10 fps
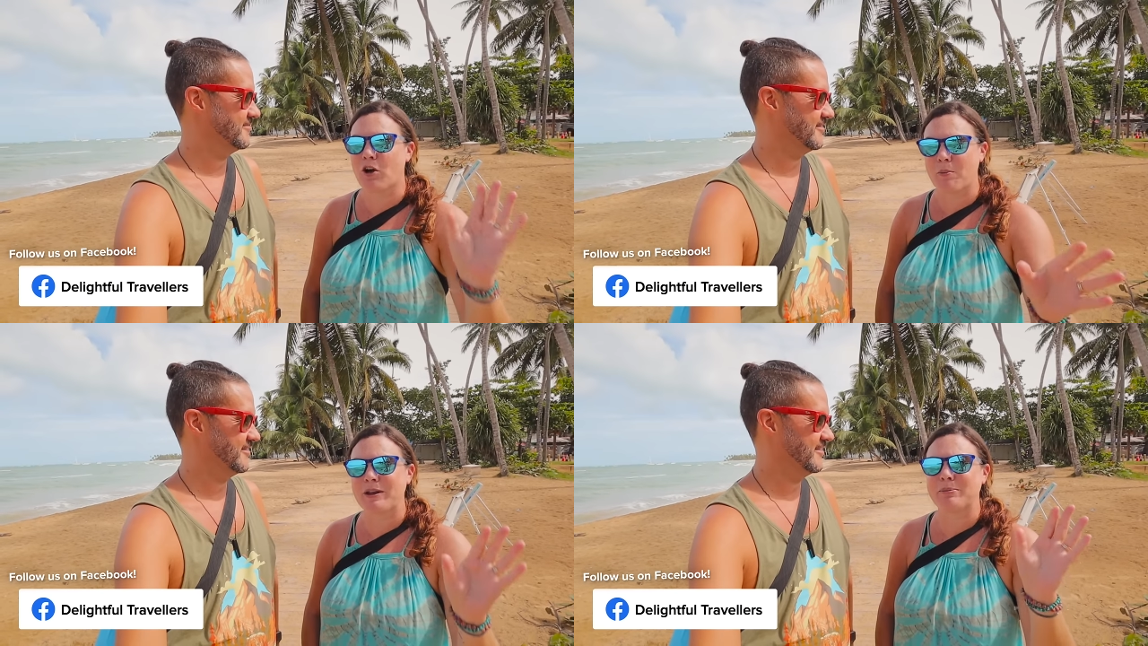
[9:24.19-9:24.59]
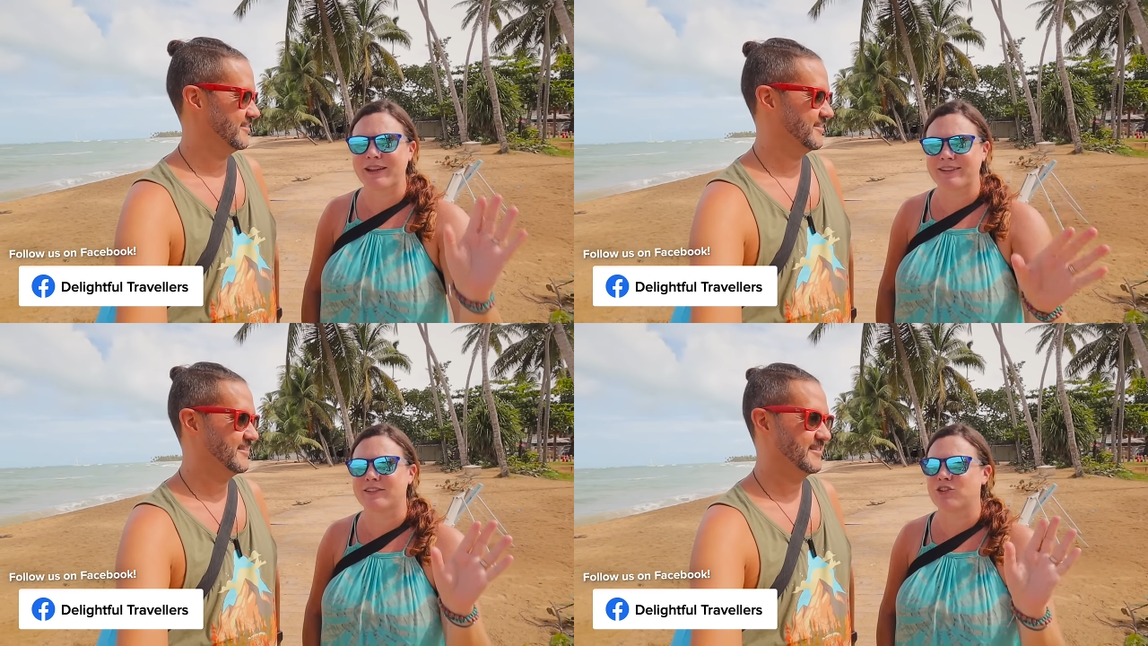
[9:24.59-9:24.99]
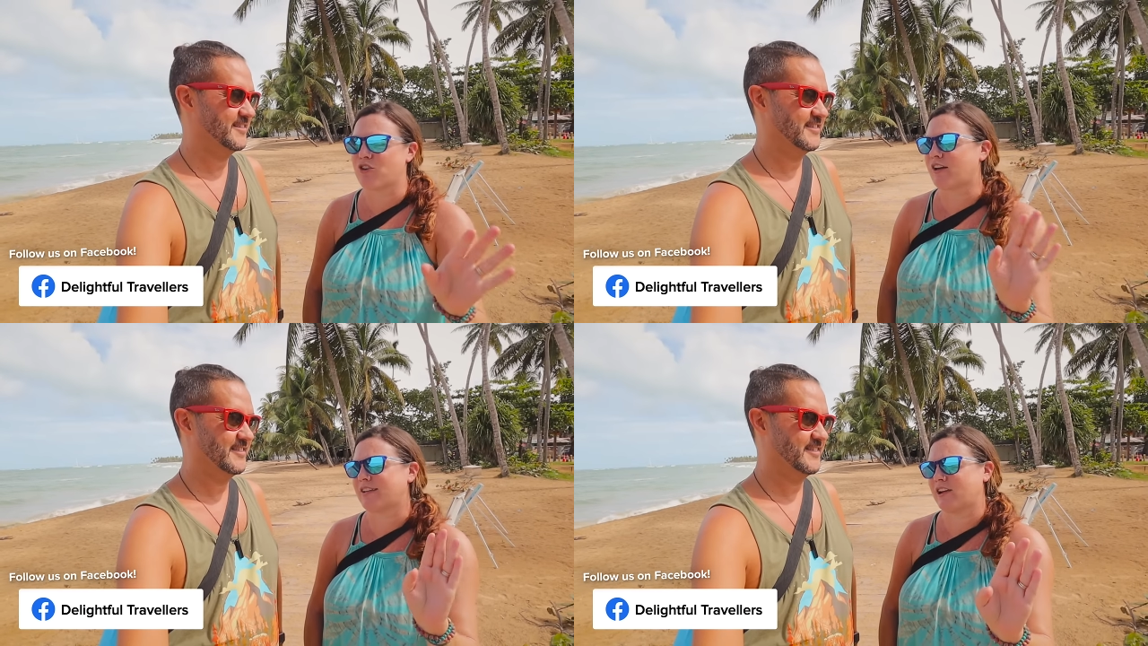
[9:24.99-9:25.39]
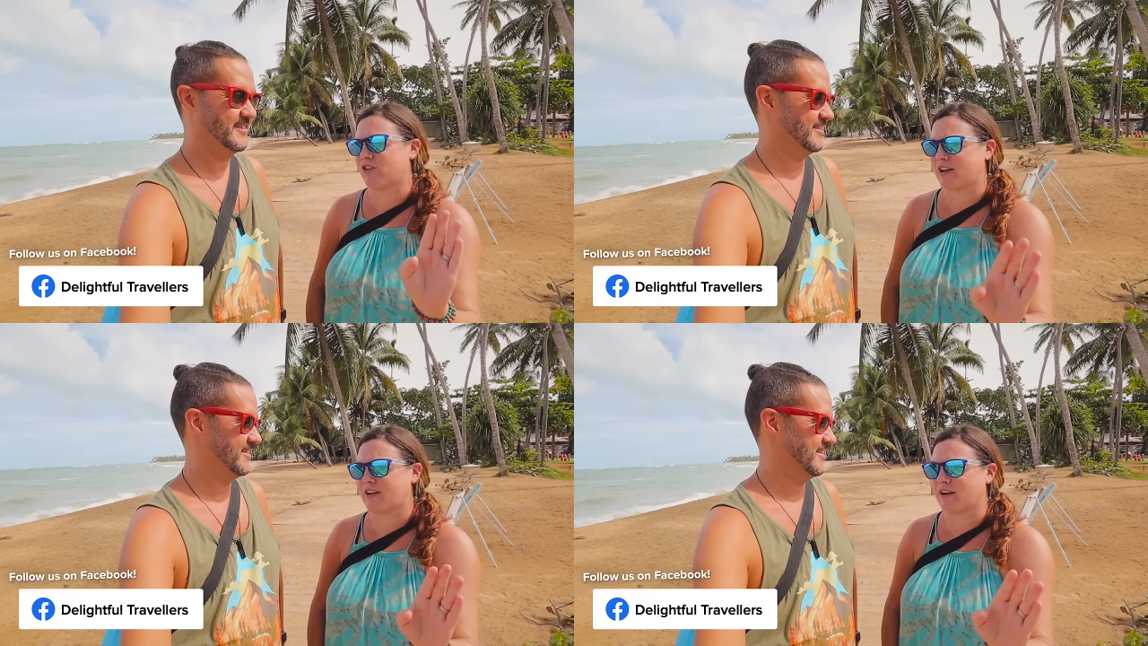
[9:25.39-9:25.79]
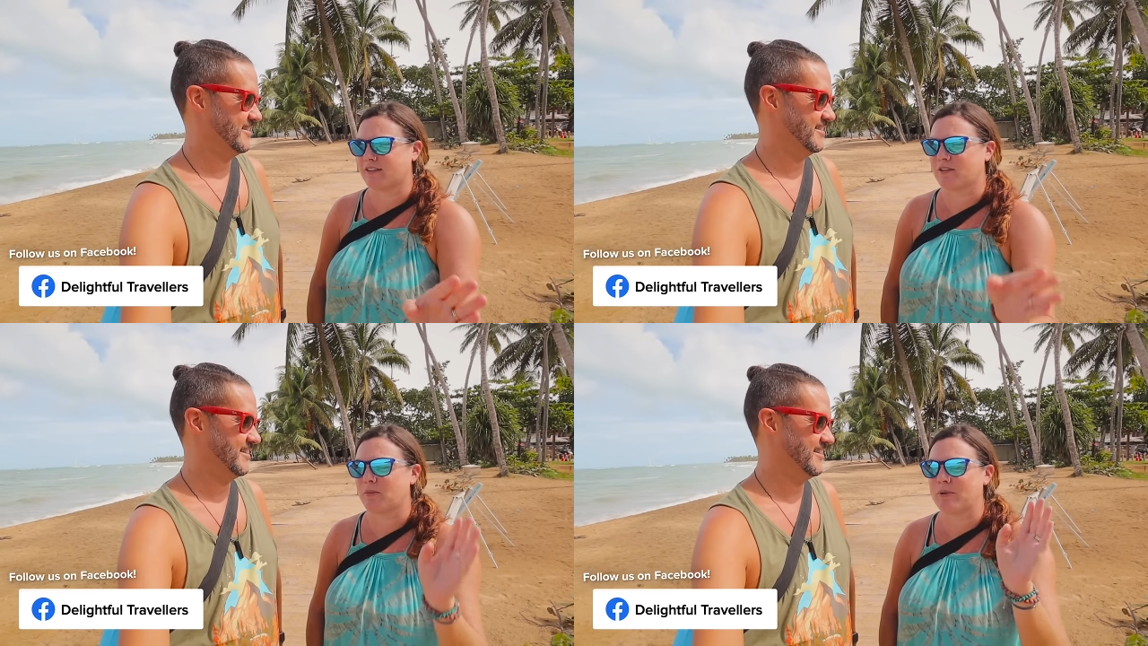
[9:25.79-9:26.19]
Speaker 1: so many places do not take credit
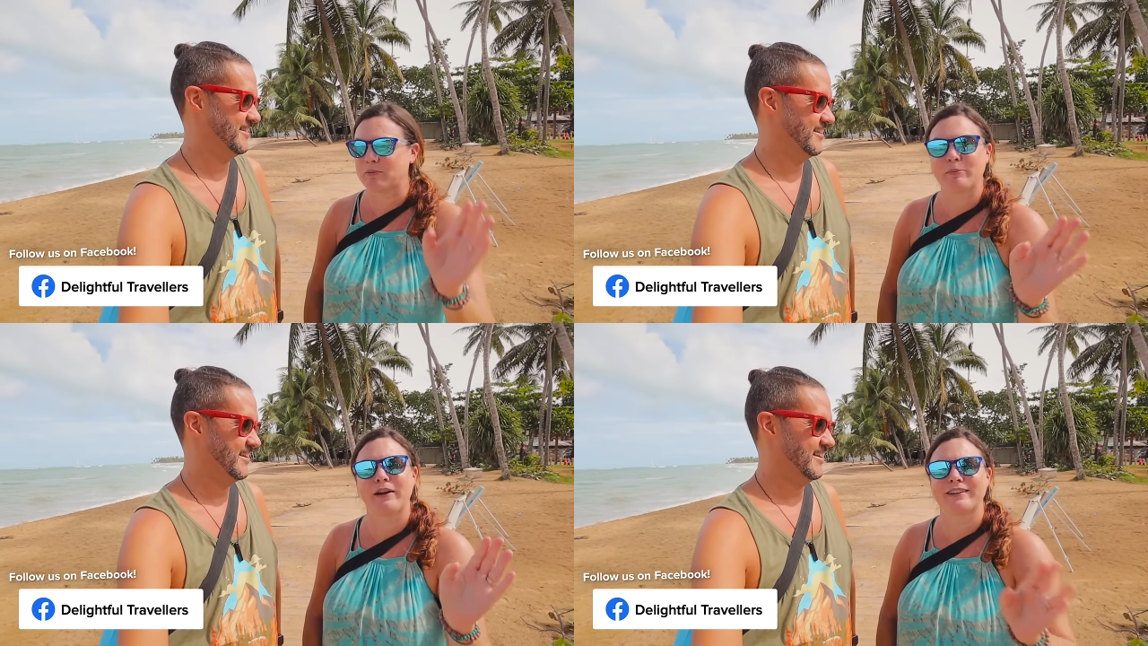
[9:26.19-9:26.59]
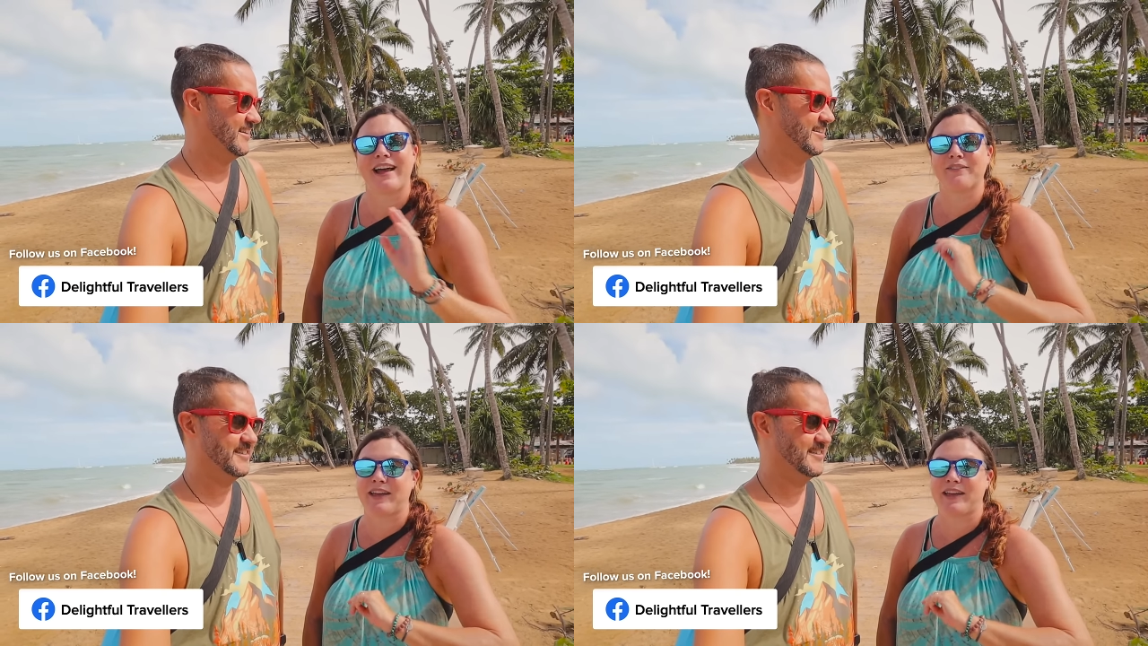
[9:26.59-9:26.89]
cards, so be prepared to have